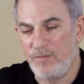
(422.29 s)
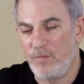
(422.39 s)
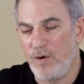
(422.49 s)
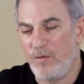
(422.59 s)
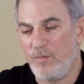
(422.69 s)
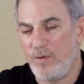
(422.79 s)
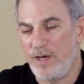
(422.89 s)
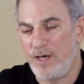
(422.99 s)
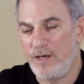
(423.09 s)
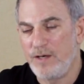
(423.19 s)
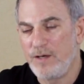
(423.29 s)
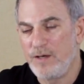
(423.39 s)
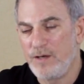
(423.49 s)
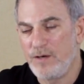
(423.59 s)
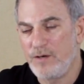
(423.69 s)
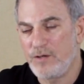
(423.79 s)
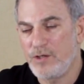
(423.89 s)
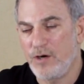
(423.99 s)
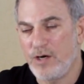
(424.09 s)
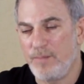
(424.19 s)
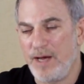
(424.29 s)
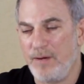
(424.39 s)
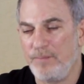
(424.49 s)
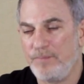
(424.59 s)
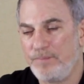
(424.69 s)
of what we talk about